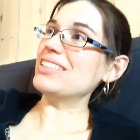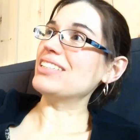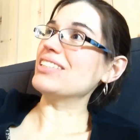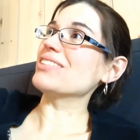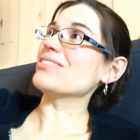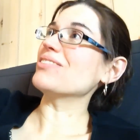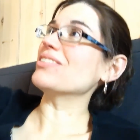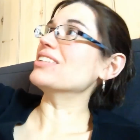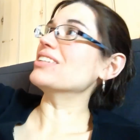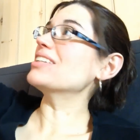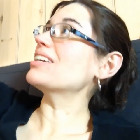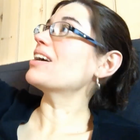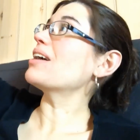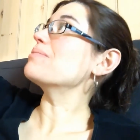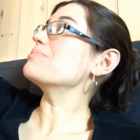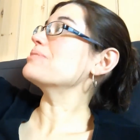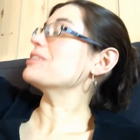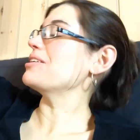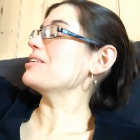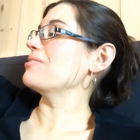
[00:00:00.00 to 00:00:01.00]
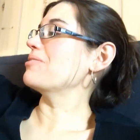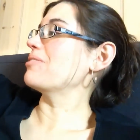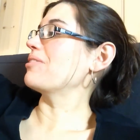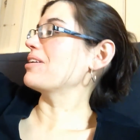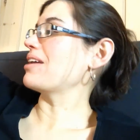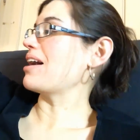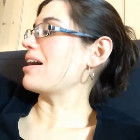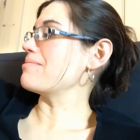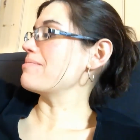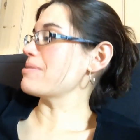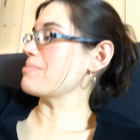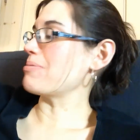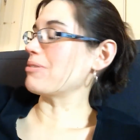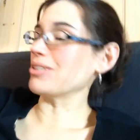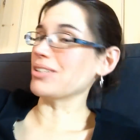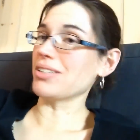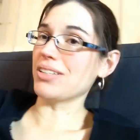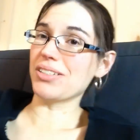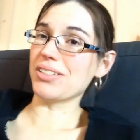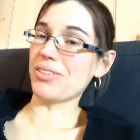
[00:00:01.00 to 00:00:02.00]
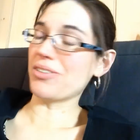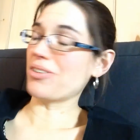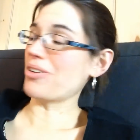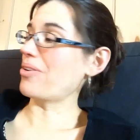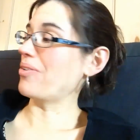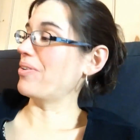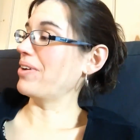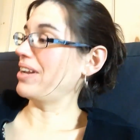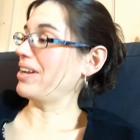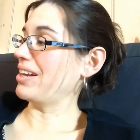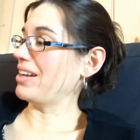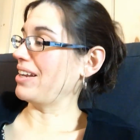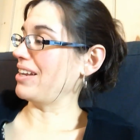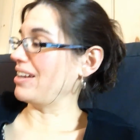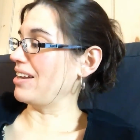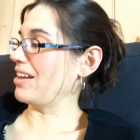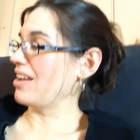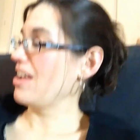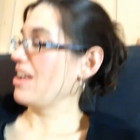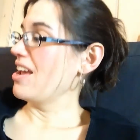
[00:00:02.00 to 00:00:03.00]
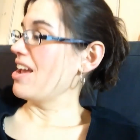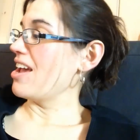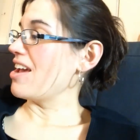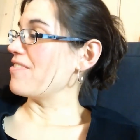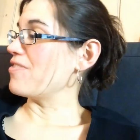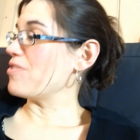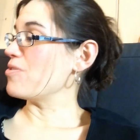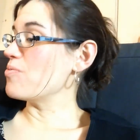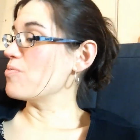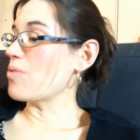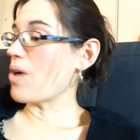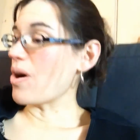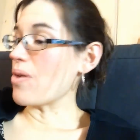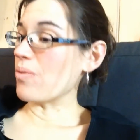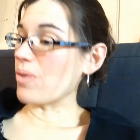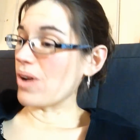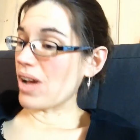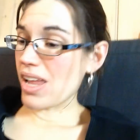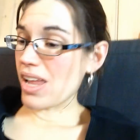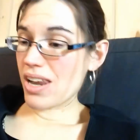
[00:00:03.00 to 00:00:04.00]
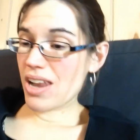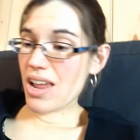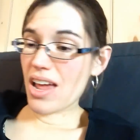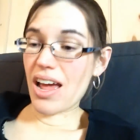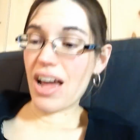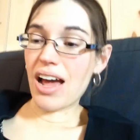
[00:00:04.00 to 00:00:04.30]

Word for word: Just wanted to update you on how my purses are going and if you want one,